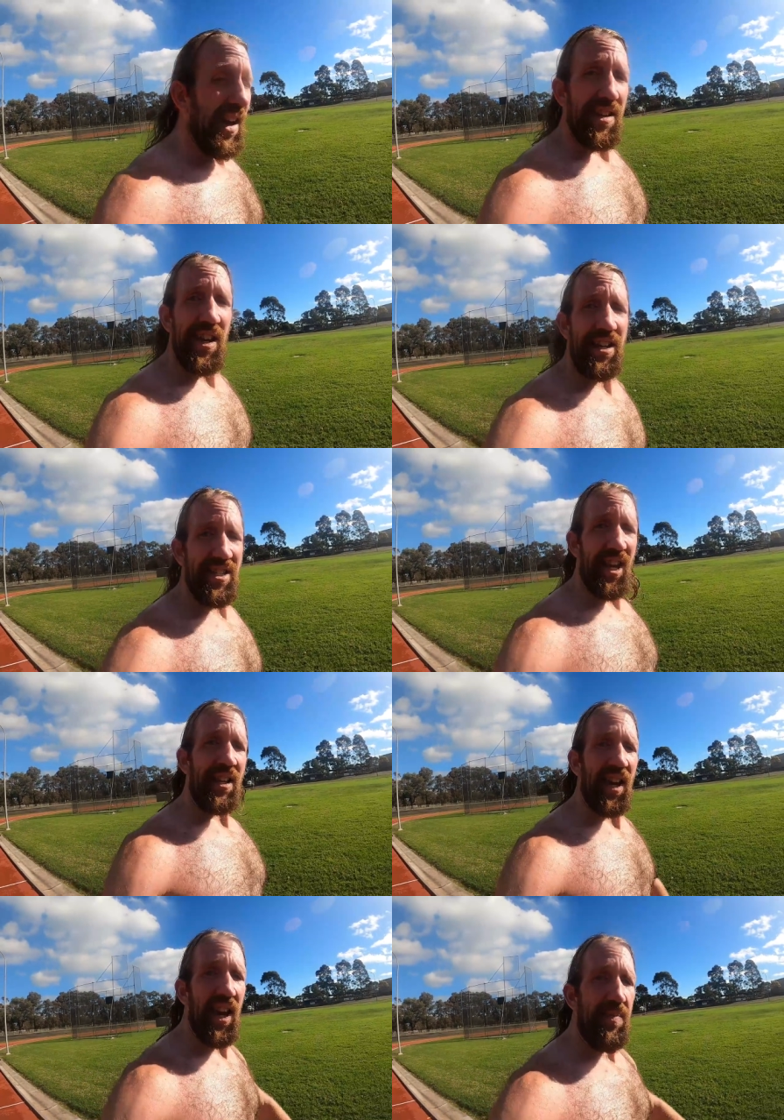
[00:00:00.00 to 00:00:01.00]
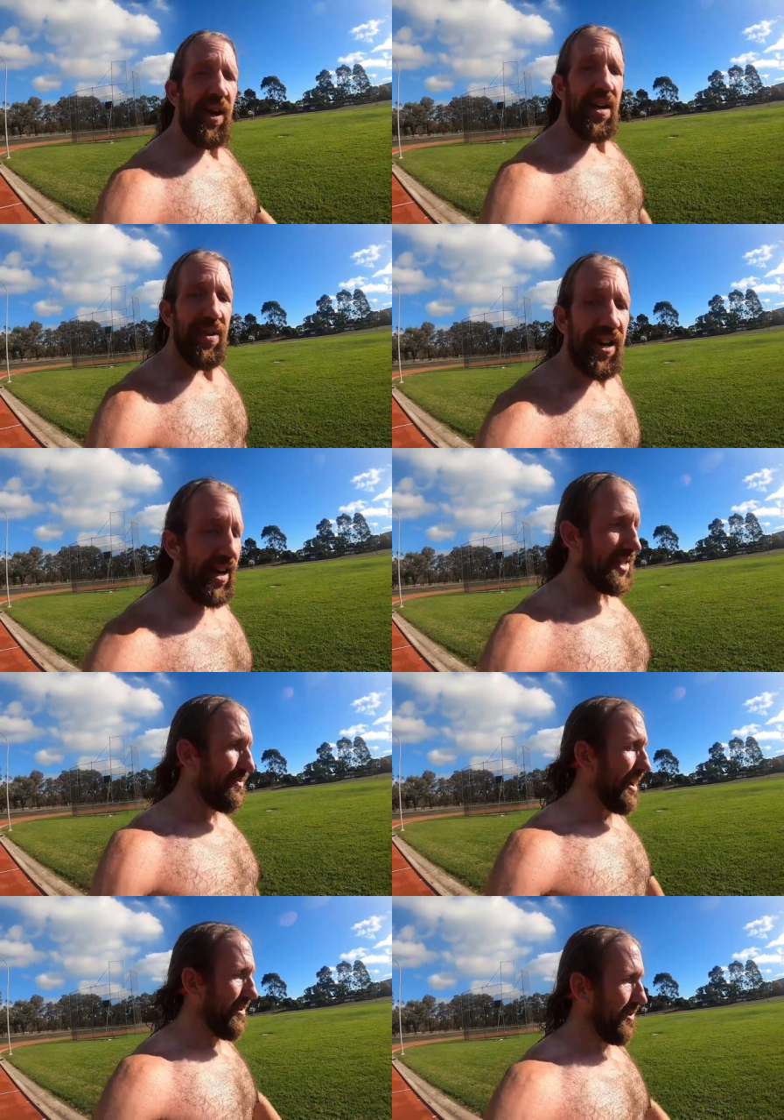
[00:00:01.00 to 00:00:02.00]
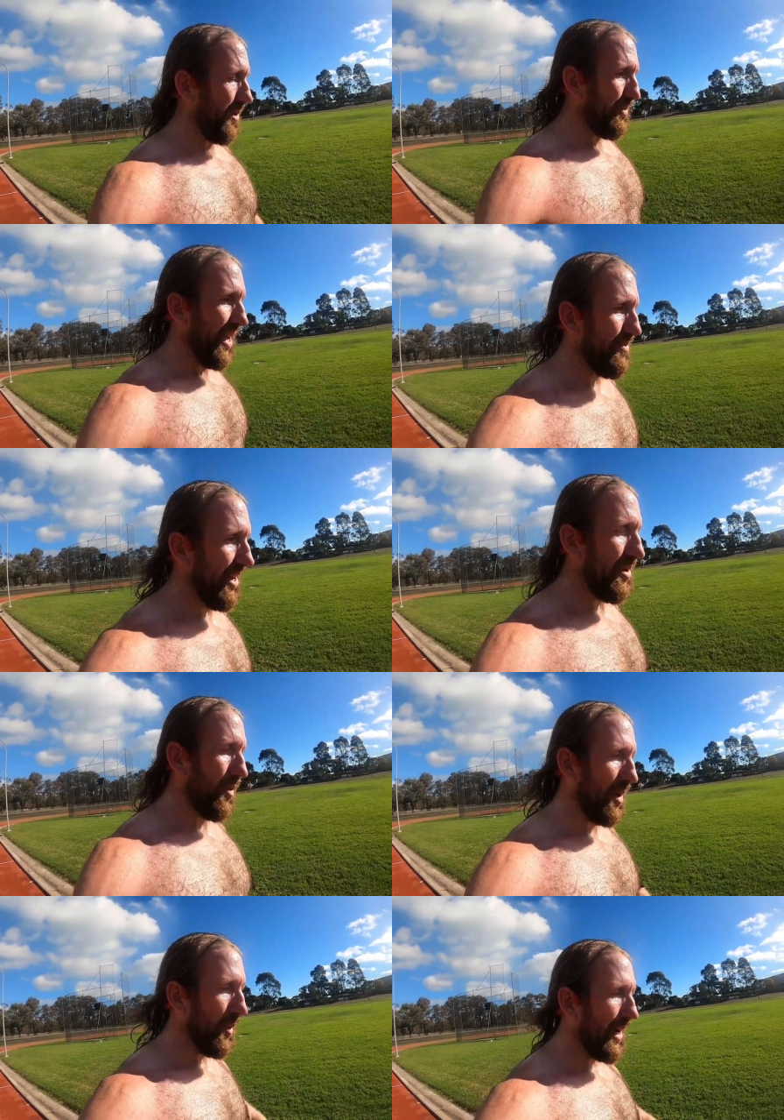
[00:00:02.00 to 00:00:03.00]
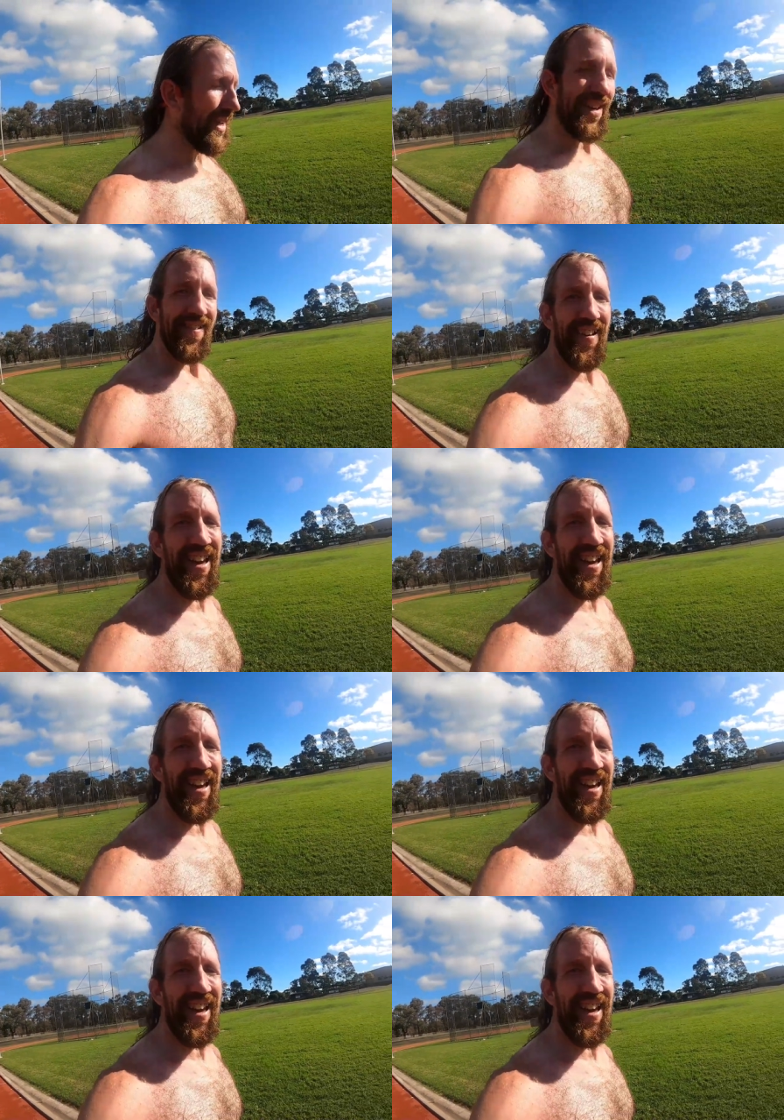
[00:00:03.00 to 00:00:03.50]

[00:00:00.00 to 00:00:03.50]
can't get a 10K PB and a marathon PB in 1 week.